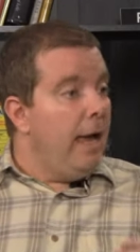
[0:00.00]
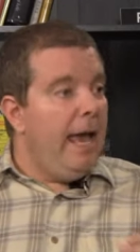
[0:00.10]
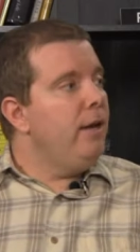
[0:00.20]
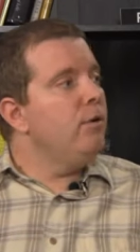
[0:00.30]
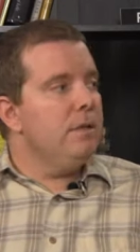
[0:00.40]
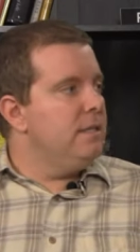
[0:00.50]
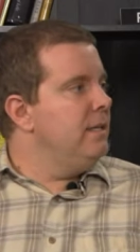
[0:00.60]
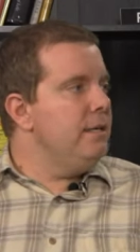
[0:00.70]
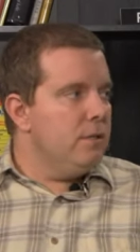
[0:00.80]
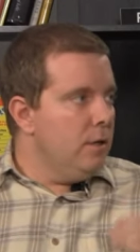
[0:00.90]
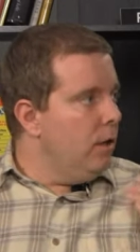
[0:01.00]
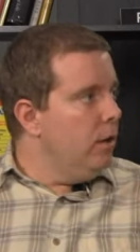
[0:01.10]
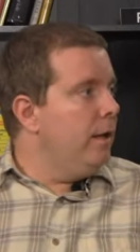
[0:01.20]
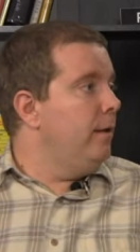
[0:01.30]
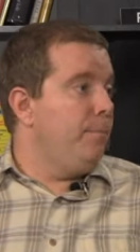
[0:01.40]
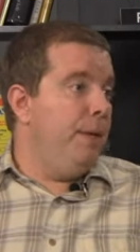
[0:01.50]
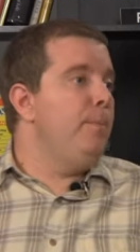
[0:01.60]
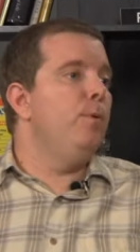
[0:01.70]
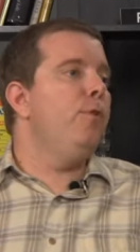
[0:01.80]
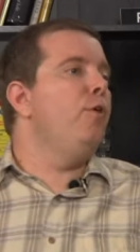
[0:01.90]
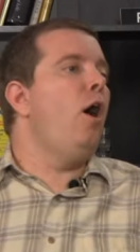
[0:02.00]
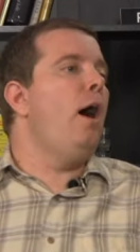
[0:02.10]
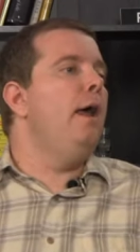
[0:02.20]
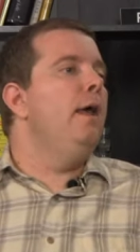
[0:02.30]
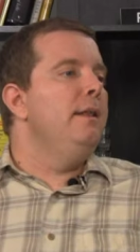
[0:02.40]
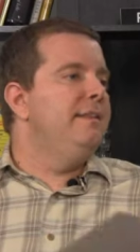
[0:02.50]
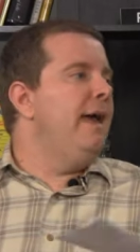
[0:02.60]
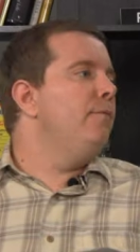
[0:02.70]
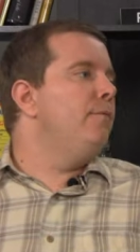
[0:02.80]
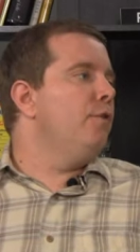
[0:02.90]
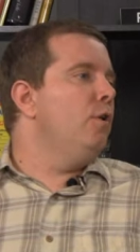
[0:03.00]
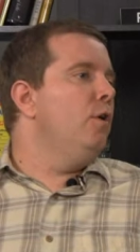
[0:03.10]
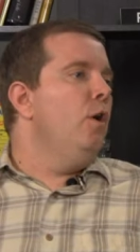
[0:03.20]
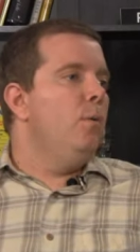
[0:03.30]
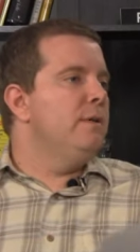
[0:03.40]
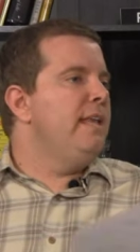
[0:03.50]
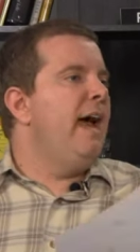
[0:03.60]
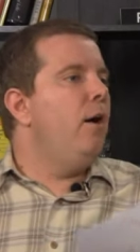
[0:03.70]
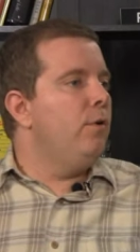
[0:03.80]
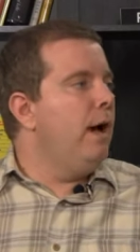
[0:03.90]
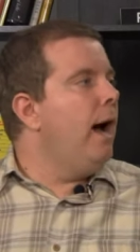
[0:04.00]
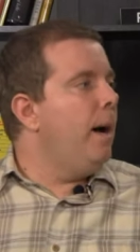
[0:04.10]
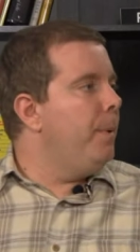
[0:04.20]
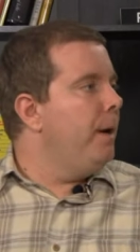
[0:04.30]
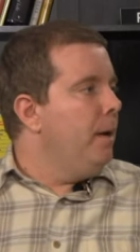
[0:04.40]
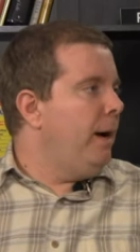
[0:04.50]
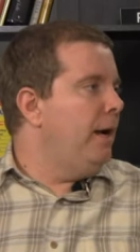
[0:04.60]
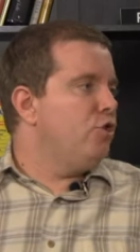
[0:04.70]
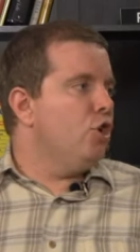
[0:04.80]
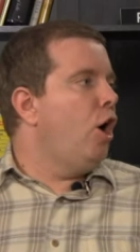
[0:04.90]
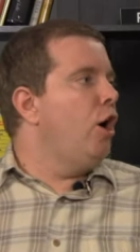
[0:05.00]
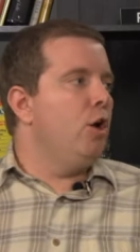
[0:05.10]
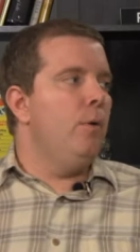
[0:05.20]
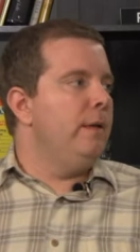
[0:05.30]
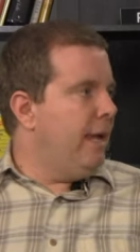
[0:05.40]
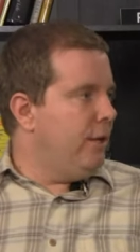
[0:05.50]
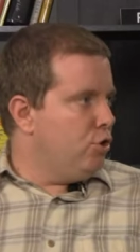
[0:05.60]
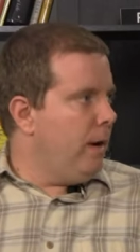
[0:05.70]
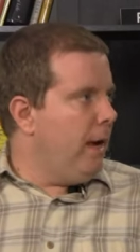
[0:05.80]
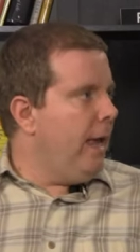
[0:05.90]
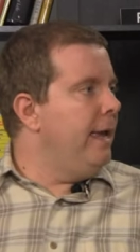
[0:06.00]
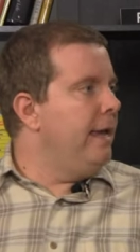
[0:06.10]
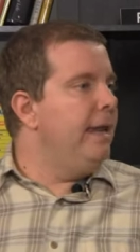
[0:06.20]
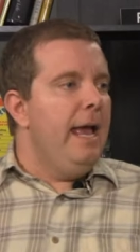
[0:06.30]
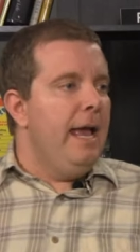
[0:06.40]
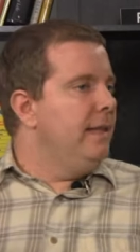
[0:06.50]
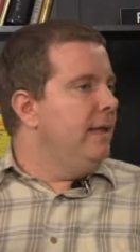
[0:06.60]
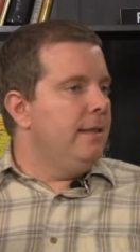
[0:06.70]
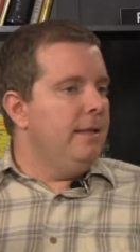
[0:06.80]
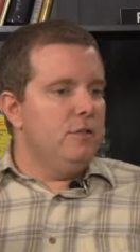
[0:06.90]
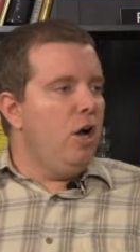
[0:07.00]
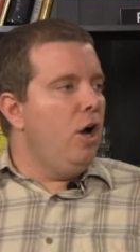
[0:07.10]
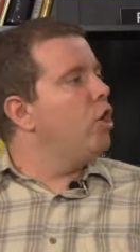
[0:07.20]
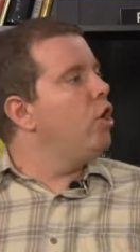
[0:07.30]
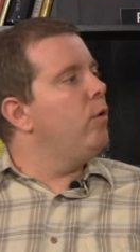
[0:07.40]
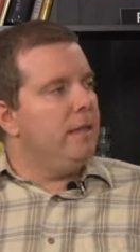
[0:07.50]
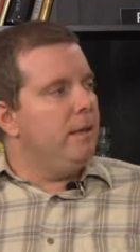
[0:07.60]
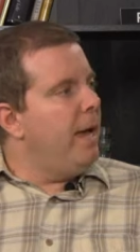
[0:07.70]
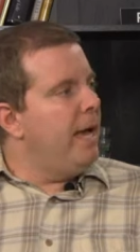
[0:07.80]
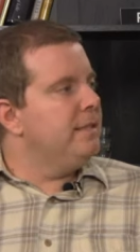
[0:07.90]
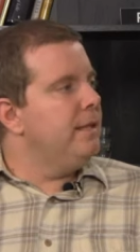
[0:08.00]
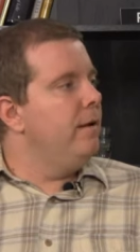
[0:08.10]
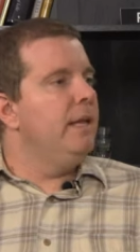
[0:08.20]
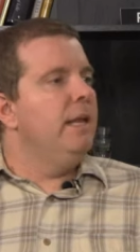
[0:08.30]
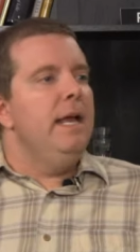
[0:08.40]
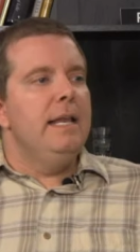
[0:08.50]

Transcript: Entering the season, people thought Denver was held up by Chicago in that trade, and that Chicago got the best of it.